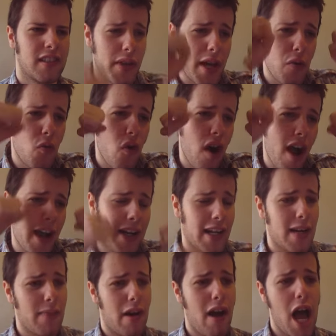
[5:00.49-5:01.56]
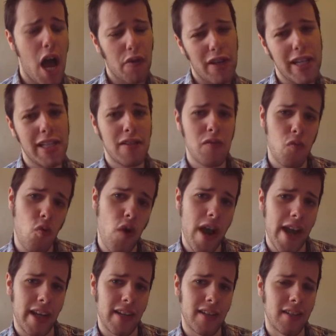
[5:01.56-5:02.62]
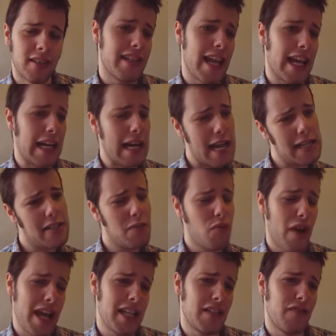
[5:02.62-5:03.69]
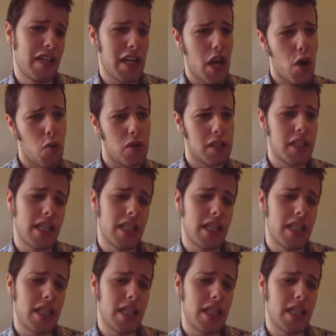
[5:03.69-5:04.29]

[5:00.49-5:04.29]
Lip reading: who were then whining about how they didn't win, and saying LatumWay's video